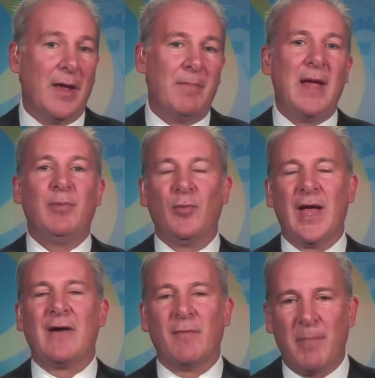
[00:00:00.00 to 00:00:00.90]
and maybe we
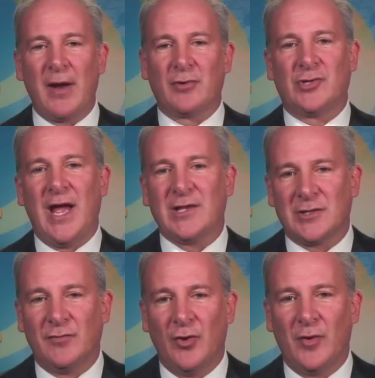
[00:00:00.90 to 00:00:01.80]
have a better chance
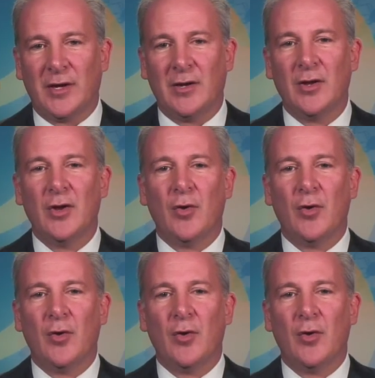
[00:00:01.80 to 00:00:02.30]
of doing it